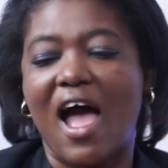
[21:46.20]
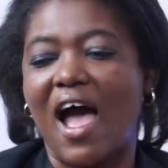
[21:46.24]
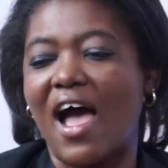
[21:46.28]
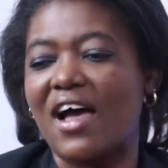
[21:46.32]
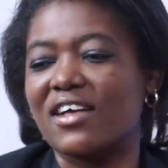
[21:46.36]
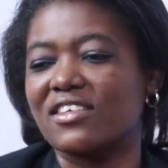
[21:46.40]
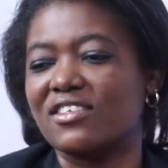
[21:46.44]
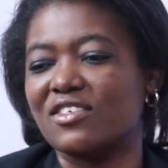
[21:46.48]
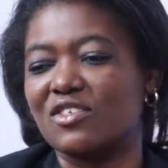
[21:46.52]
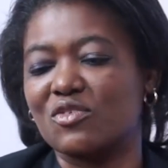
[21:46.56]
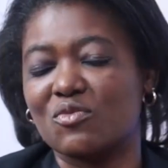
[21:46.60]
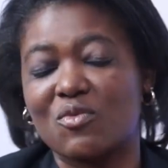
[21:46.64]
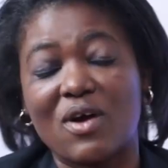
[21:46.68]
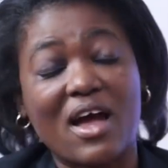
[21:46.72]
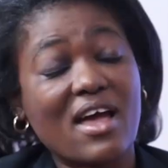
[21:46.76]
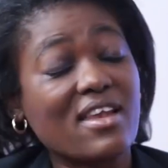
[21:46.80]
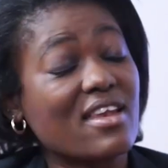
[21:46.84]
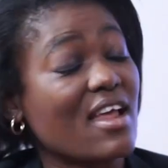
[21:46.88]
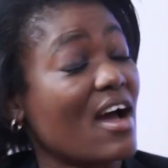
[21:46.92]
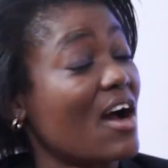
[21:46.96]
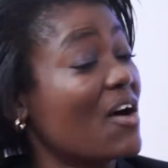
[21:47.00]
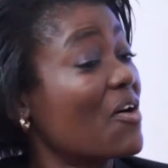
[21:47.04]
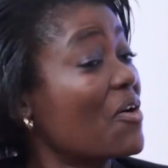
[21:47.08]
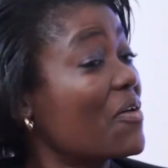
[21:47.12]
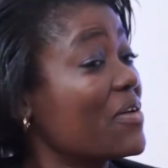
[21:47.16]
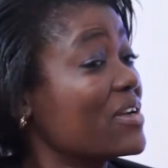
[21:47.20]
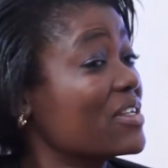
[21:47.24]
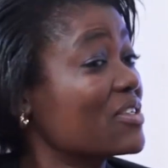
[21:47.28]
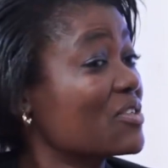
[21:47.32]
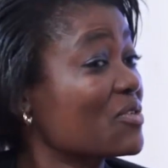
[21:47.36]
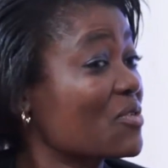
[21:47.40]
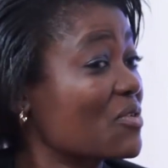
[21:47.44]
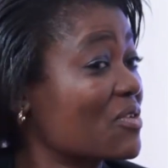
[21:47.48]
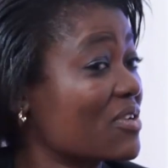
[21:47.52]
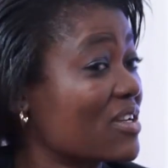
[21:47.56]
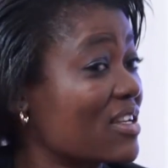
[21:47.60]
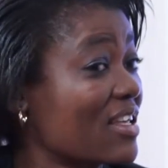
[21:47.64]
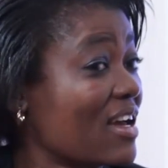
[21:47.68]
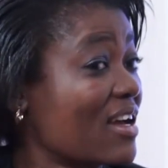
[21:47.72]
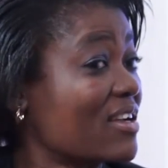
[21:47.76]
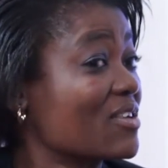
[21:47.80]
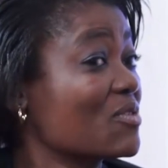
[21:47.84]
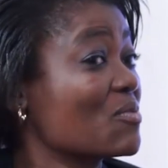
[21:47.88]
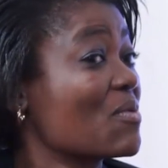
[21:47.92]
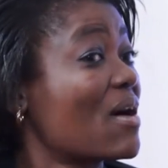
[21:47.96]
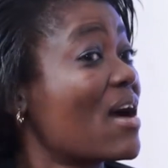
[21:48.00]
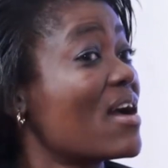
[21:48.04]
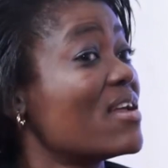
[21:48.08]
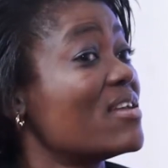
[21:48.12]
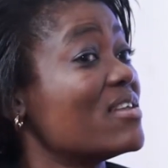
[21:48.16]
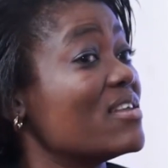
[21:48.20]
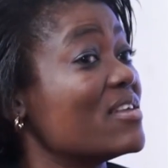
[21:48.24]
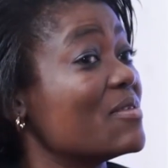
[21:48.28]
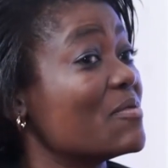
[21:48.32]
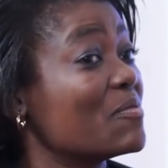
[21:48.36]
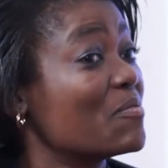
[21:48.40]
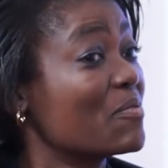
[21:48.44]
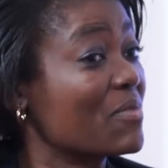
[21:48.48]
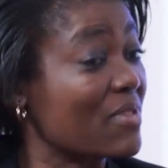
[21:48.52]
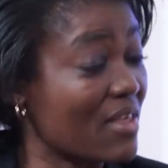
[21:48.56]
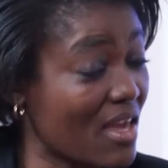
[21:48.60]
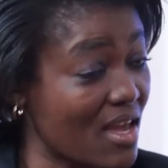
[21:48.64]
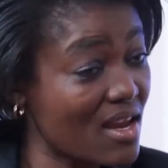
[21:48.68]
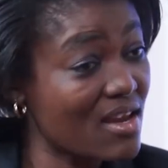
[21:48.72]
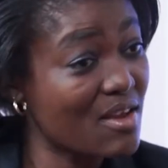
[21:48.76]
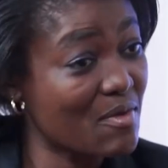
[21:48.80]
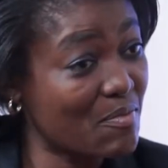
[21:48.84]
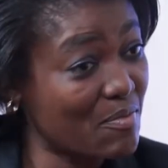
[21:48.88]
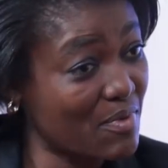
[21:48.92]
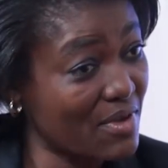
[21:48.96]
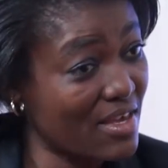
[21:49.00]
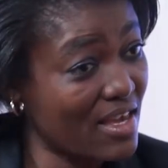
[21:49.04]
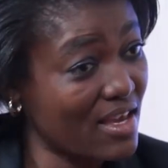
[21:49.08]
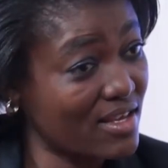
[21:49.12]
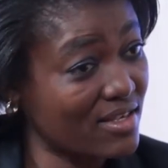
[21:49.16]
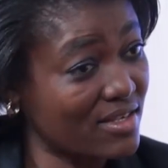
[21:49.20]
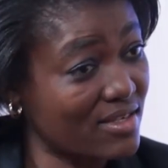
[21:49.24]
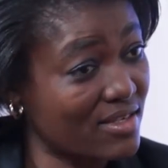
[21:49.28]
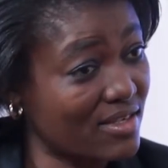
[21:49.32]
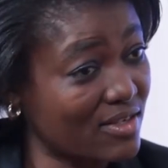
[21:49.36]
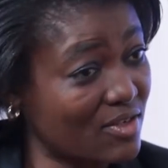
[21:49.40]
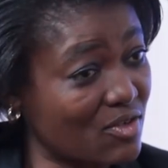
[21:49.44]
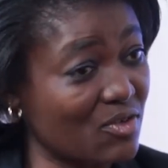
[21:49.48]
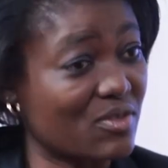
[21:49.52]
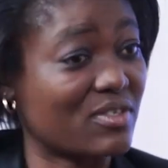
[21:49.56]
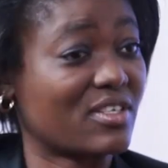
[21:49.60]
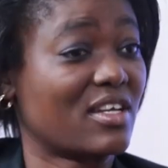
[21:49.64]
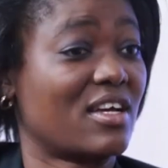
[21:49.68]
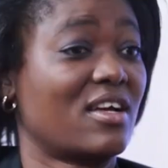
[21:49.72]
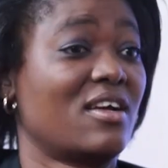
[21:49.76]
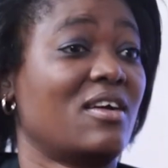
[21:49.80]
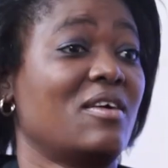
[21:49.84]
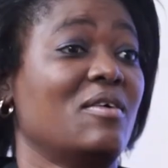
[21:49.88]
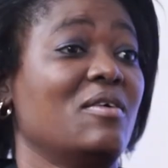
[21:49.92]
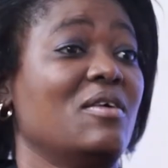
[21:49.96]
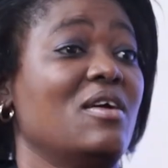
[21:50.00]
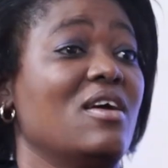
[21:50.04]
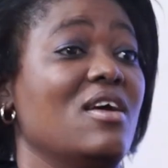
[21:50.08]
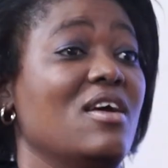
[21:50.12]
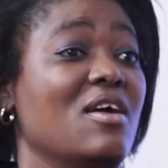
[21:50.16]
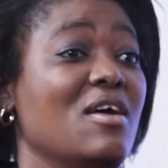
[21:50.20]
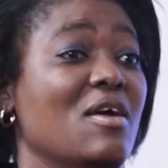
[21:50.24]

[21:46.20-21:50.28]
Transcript: as one, I always quote that. One, then PS, Dr.